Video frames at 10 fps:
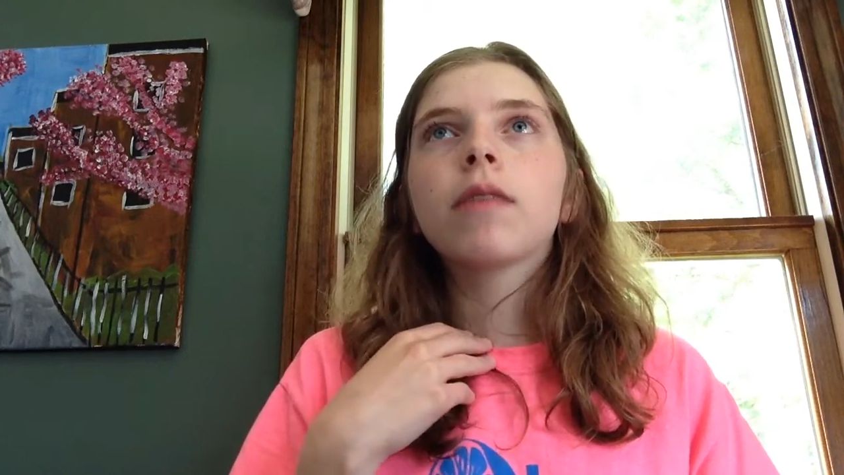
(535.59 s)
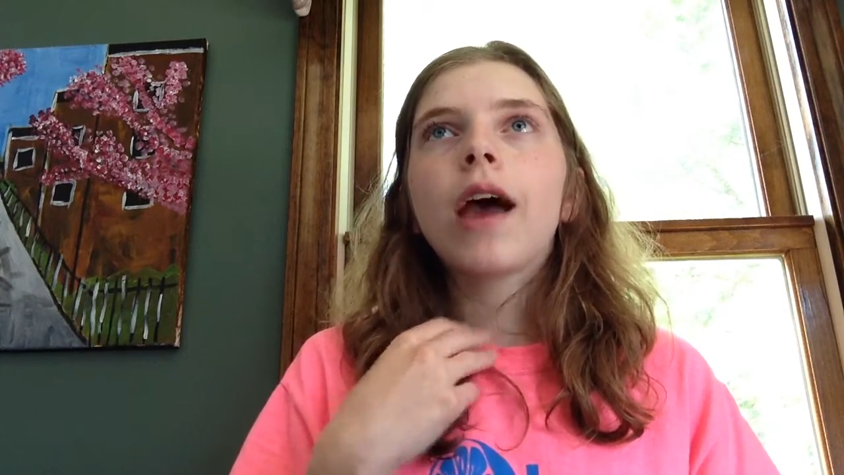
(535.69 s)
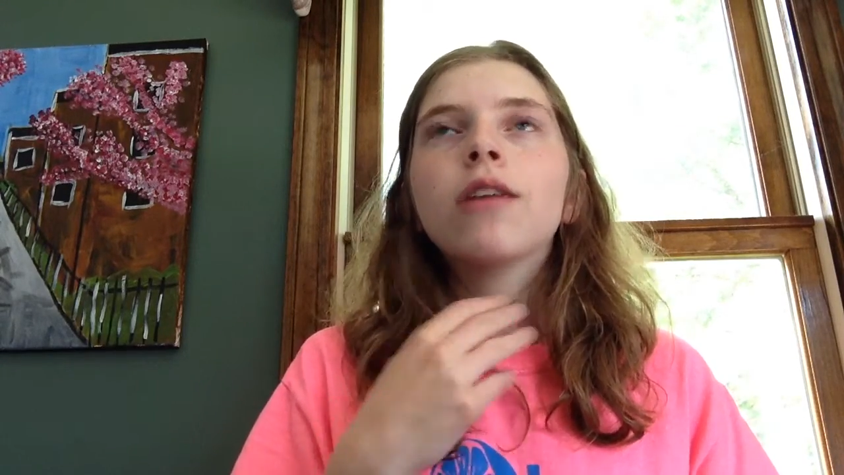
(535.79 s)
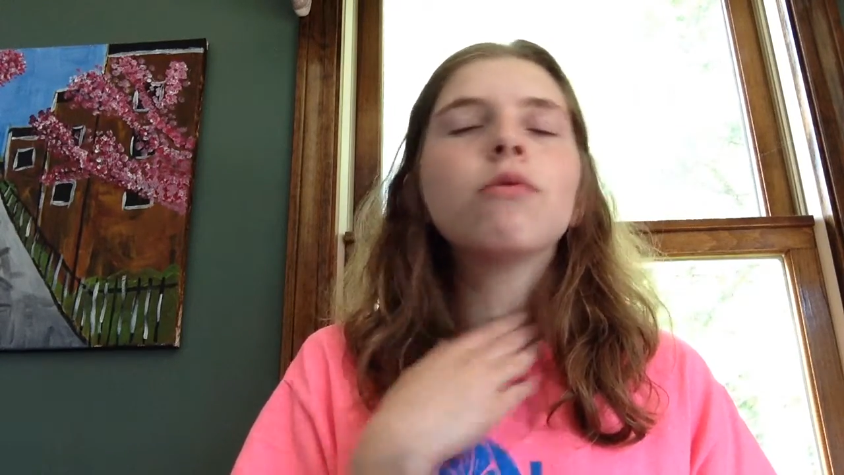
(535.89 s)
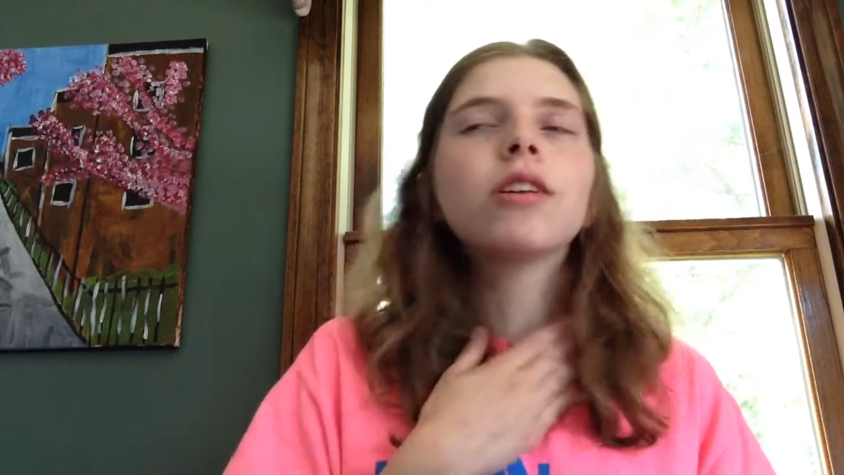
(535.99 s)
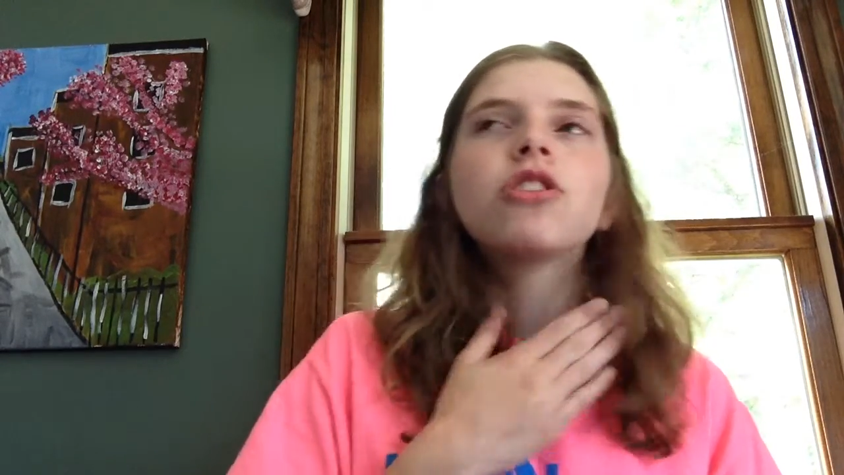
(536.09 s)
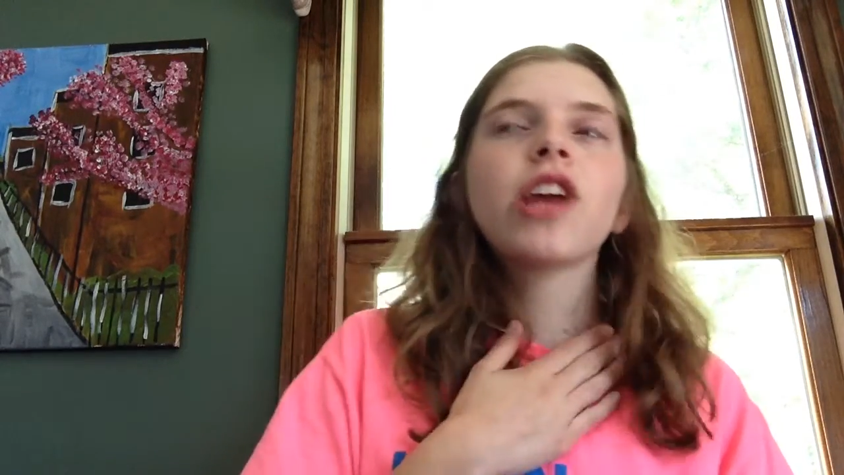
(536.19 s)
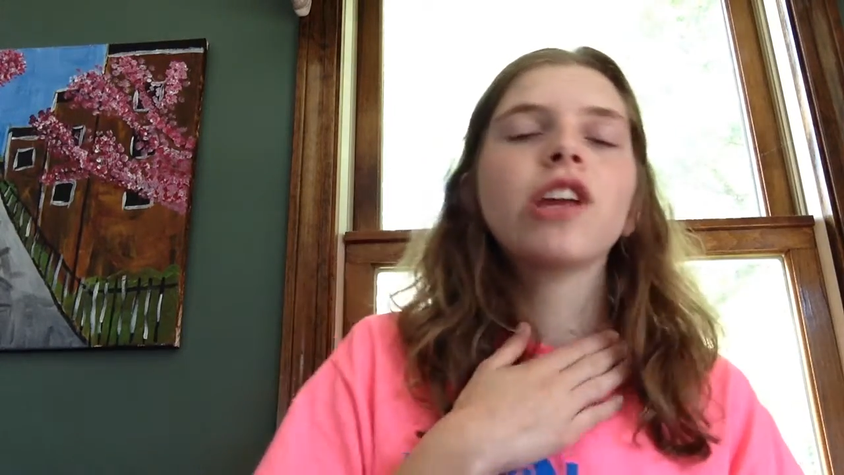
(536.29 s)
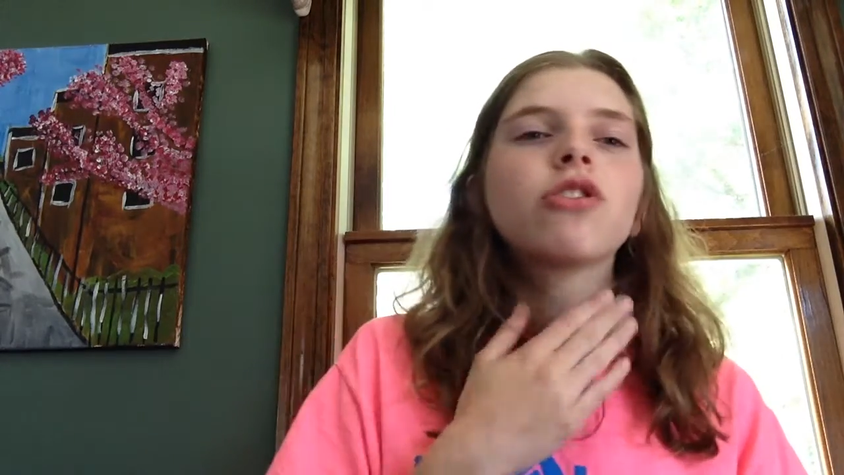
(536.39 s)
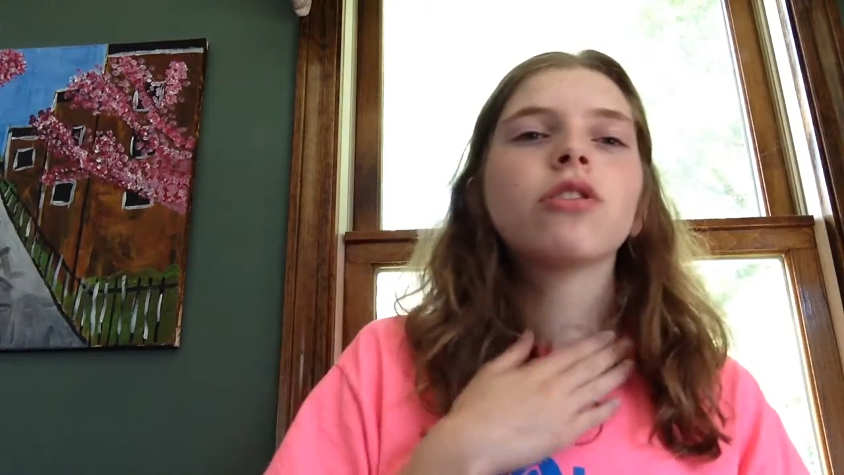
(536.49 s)
I don't want to
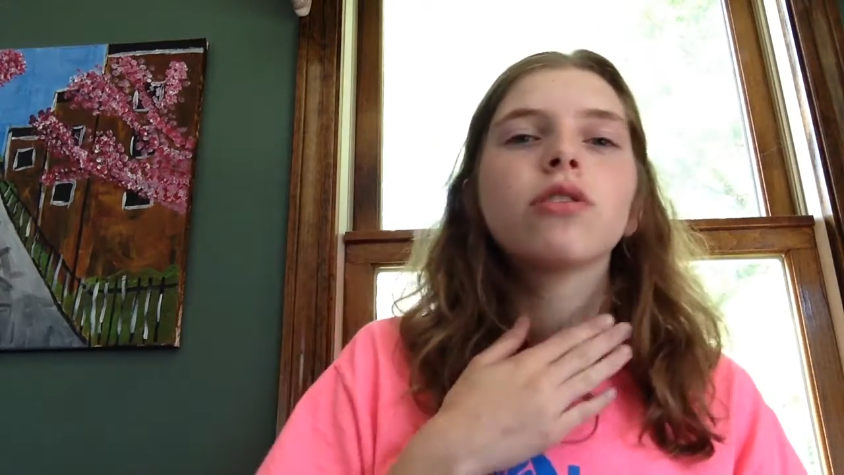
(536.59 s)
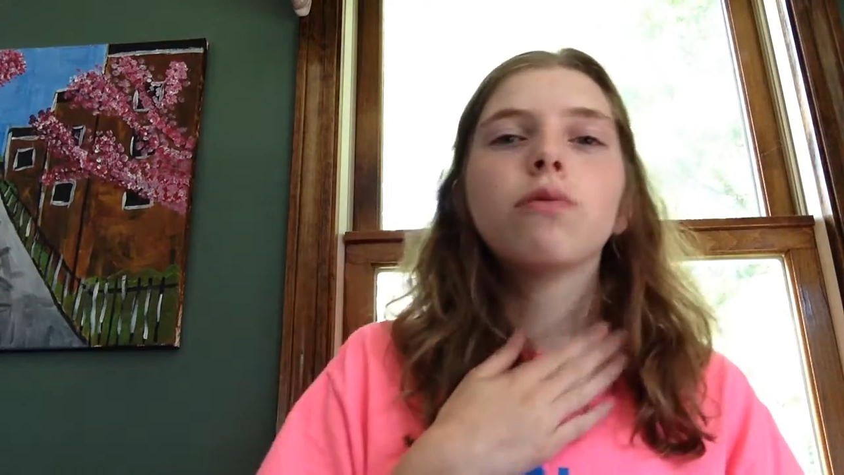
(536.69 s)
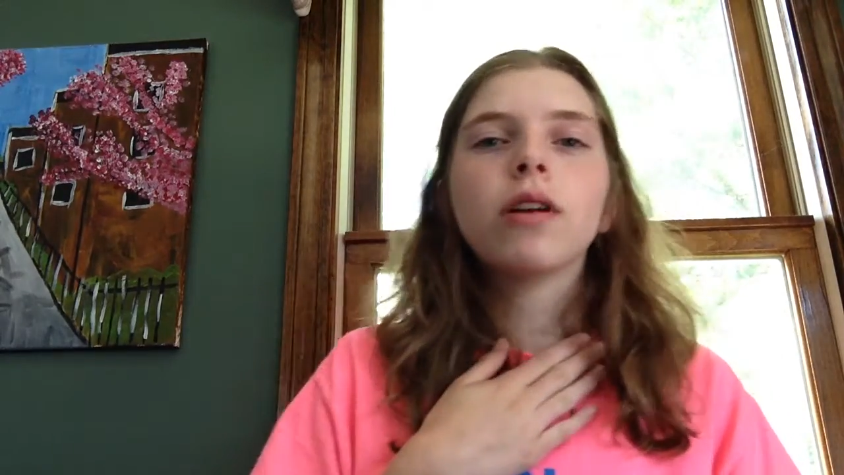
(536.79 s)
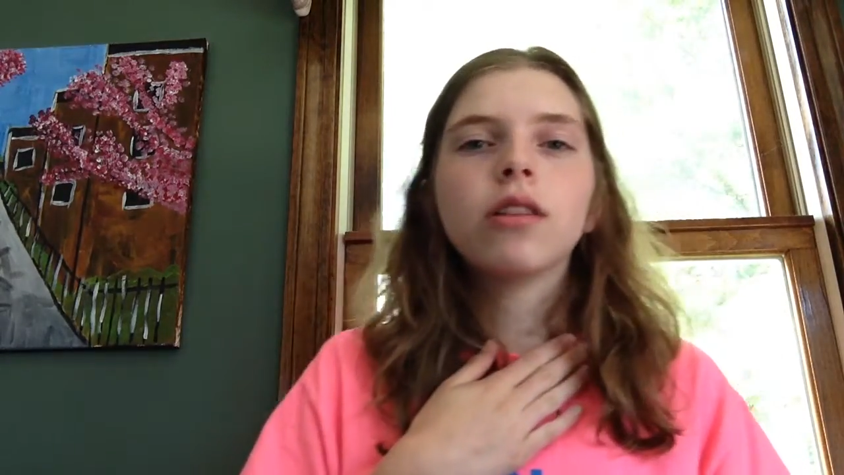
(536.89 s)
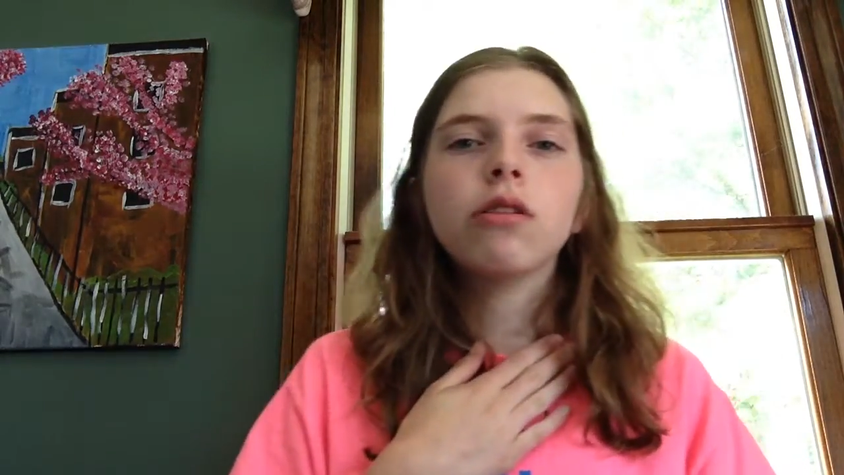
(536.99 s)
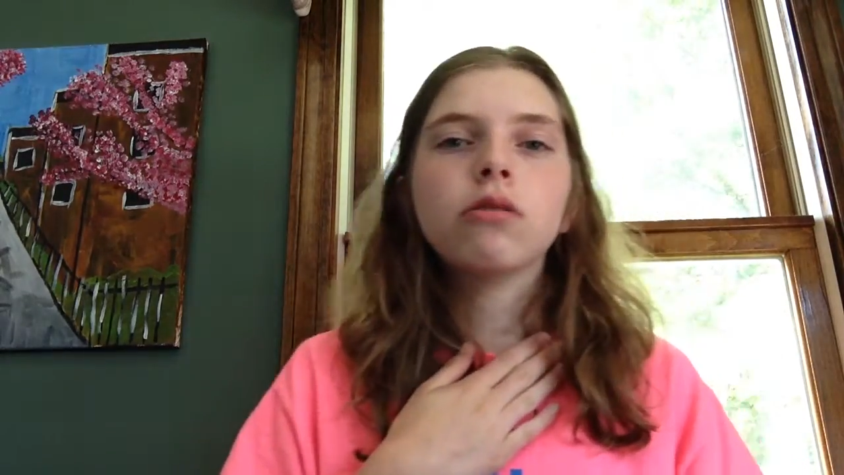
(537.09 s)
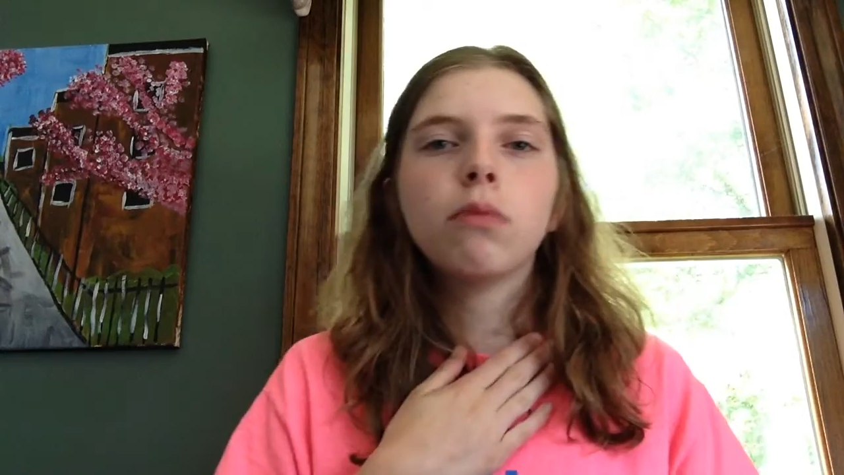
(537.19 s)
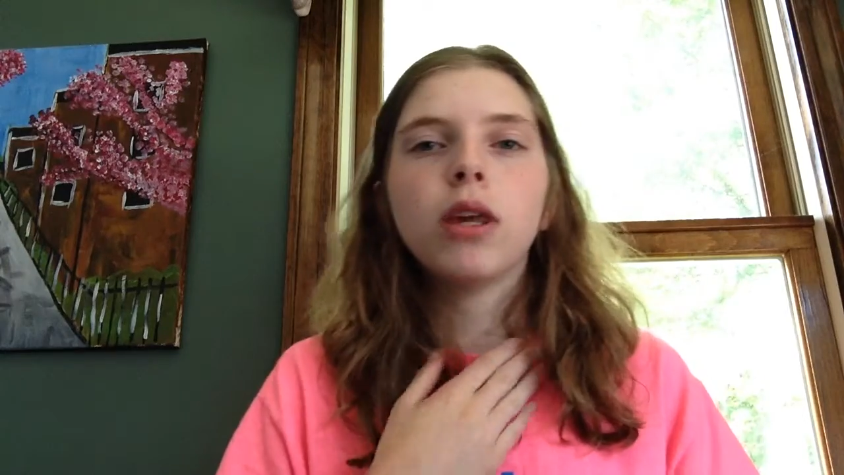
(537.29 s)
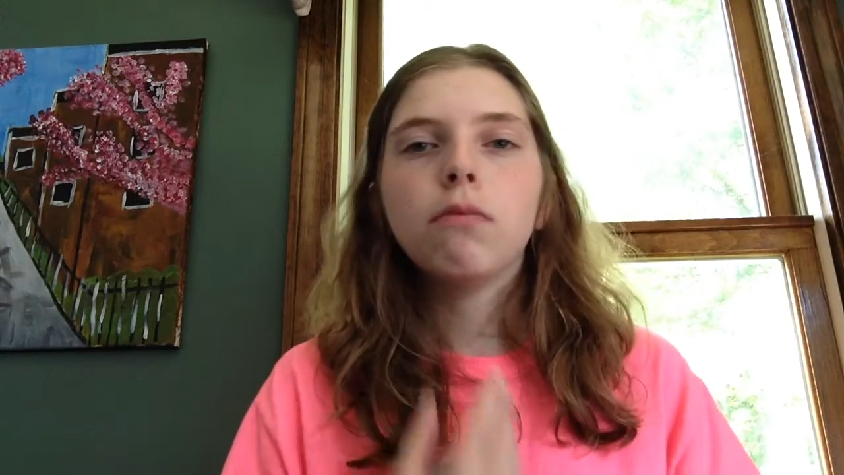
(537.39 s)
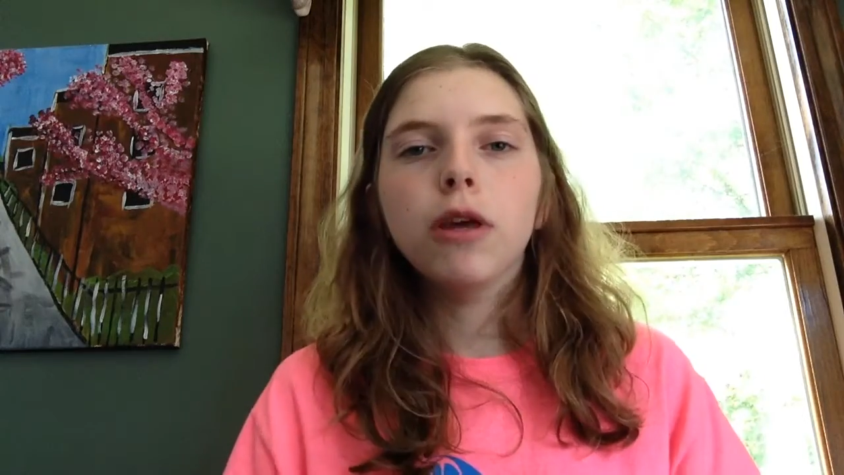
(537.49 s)
change into one of those
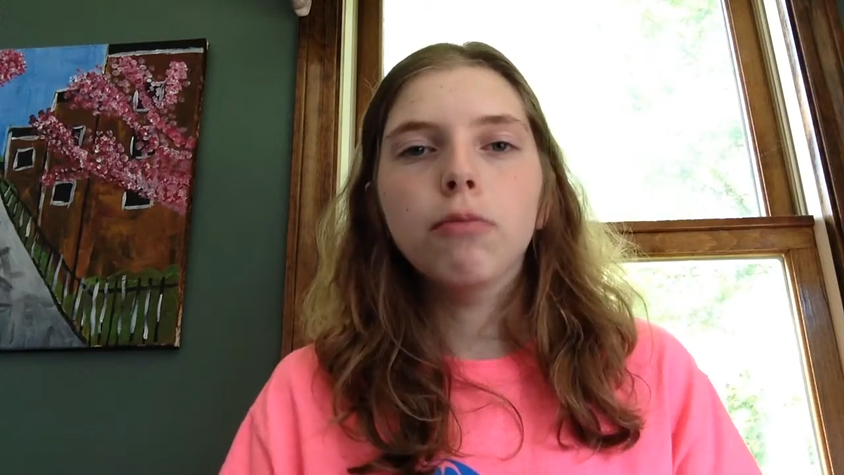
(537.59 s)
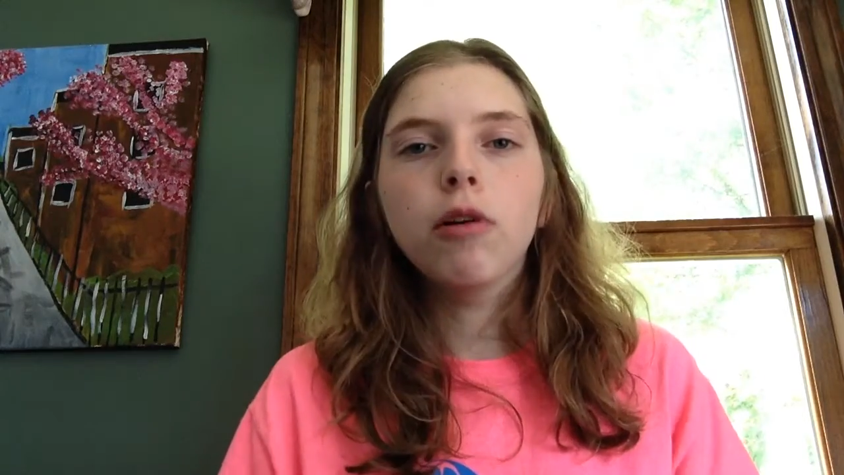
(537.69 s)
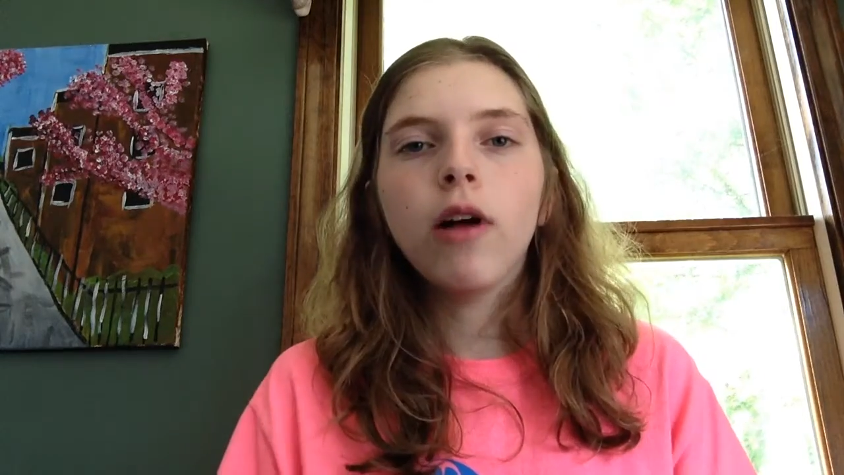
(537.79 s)
mean people.